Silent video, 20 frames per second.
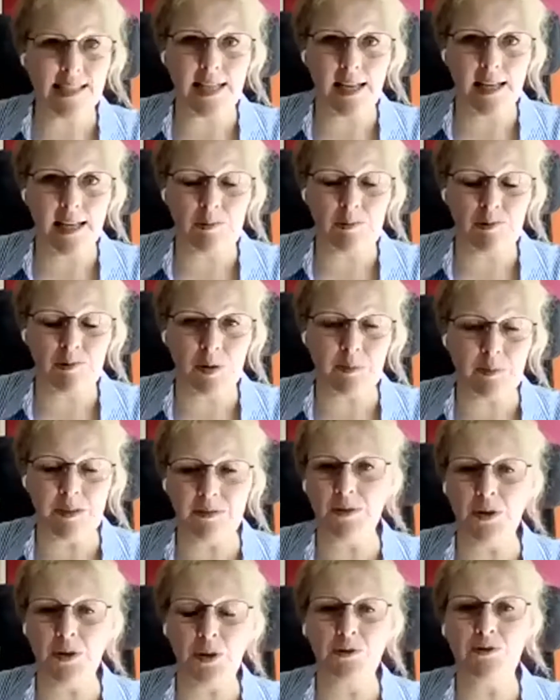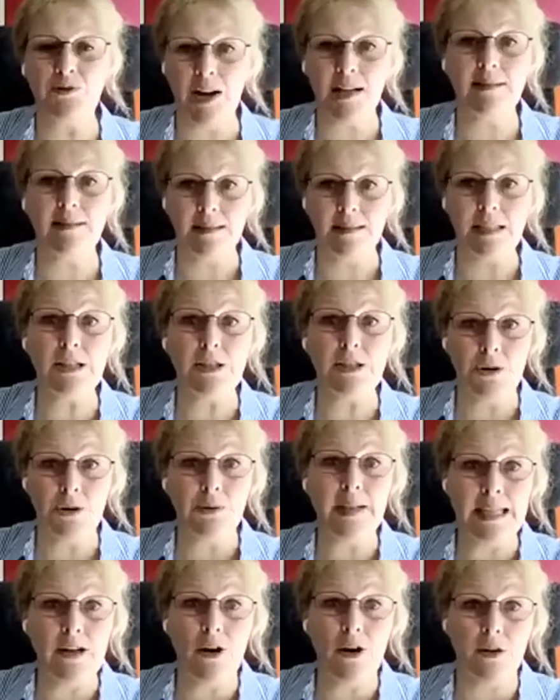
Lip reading: timer on my phone rather than going